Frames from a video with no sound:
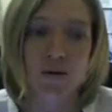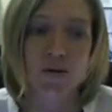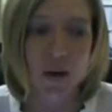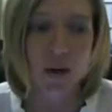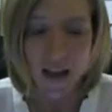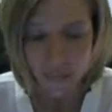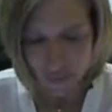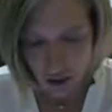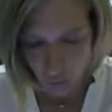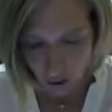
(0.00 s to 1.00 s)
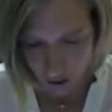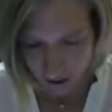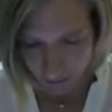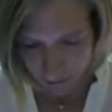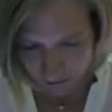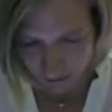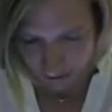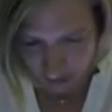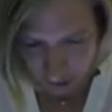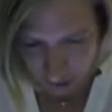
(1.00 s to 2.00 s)
So that's why I picked these
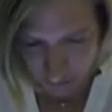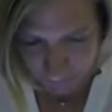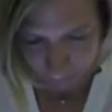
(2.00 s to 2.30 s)
issues.